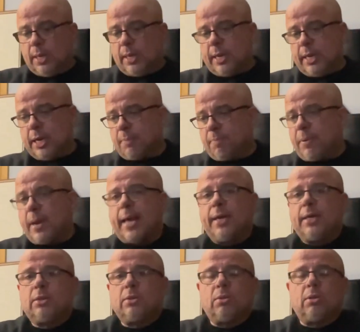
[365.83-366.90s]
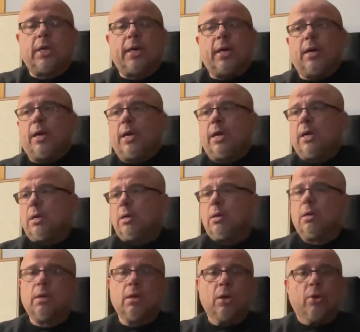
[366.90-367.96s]
And I'm planning to get a
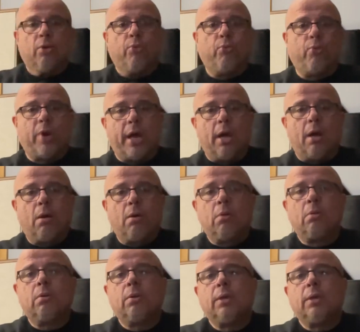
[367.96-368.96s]
rel